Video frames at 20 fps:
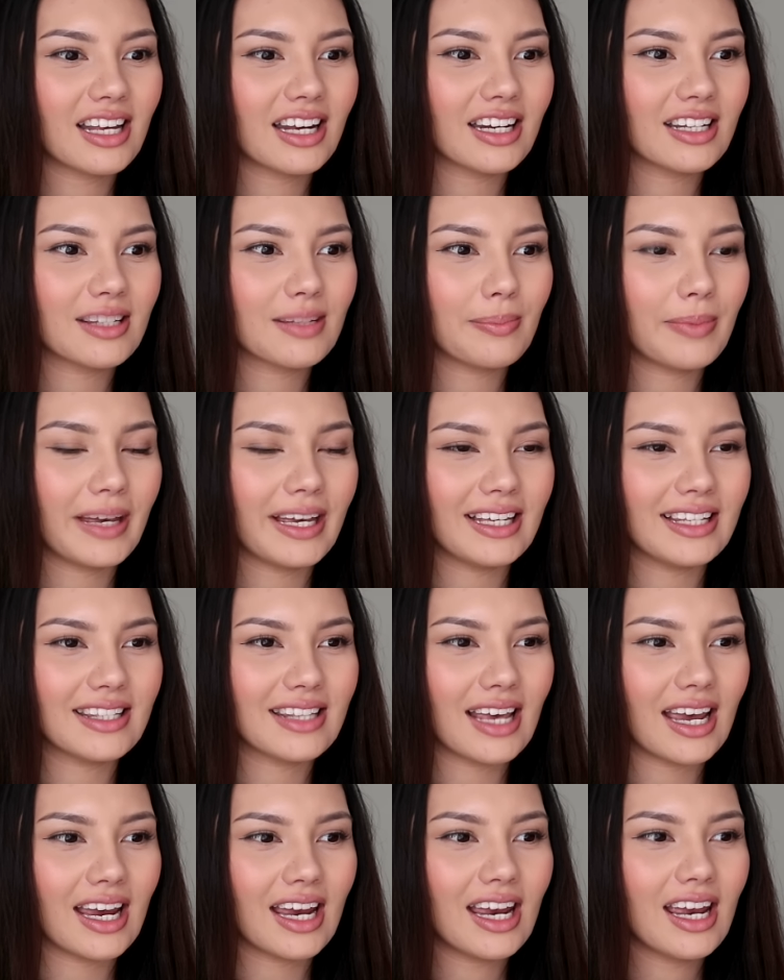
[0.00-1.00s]
and it's a
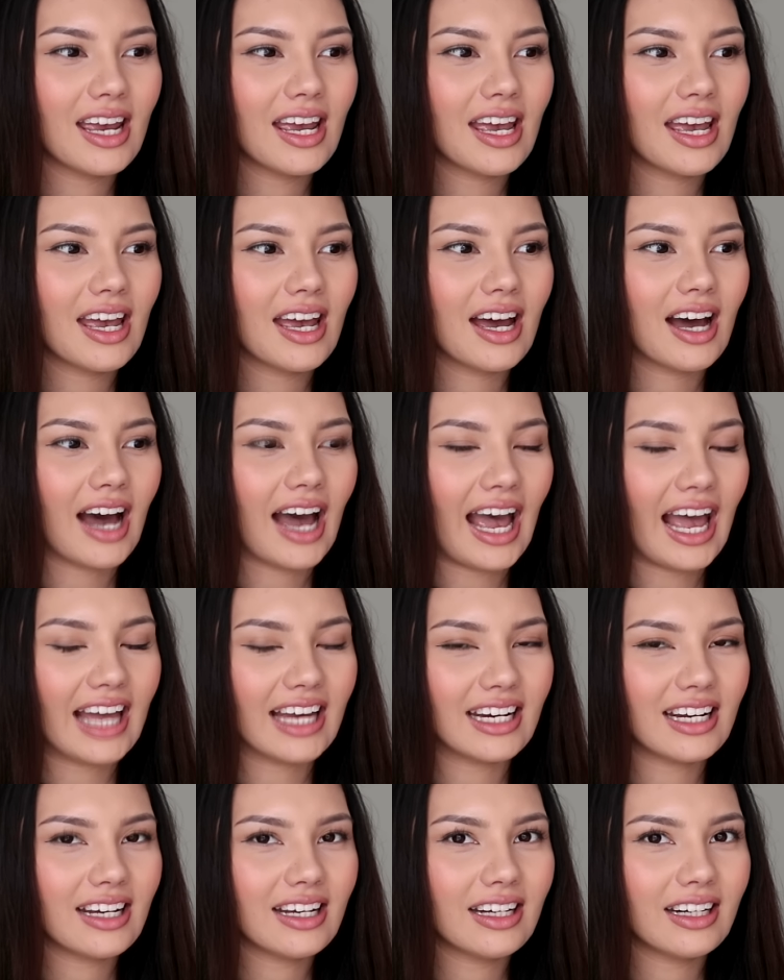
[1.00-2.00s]
PC. I
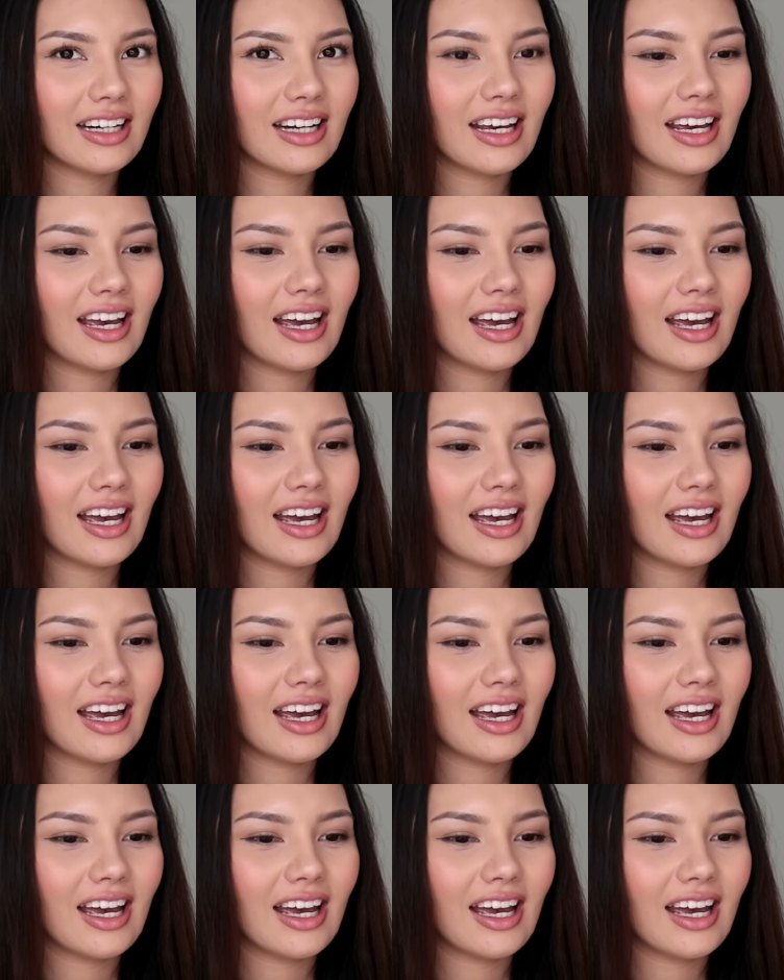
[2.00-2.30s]
hate it.